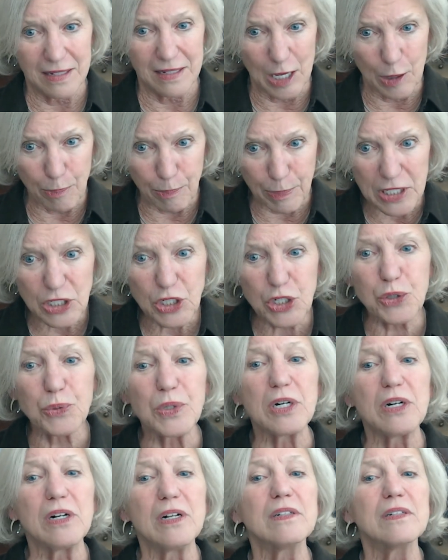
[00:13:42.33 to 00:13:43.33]

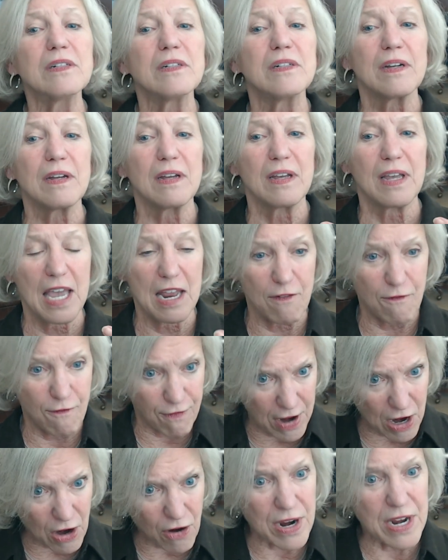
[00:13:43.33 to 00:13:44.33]
habitual, and
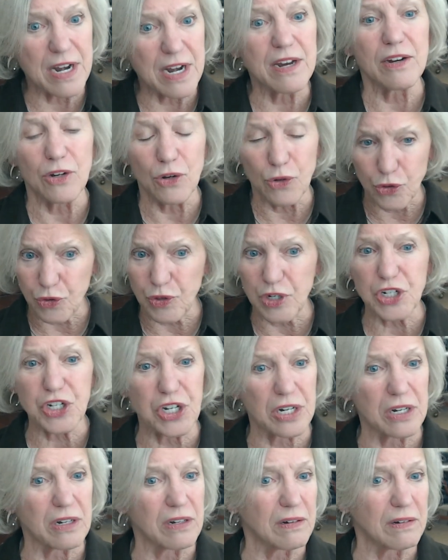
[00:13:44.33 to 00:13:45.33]
varied
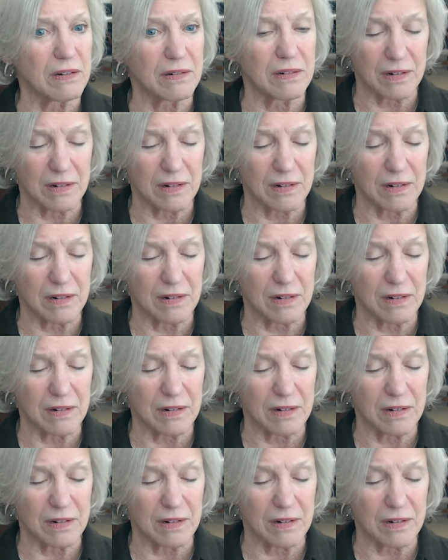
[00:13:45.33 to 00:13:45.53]
nutrition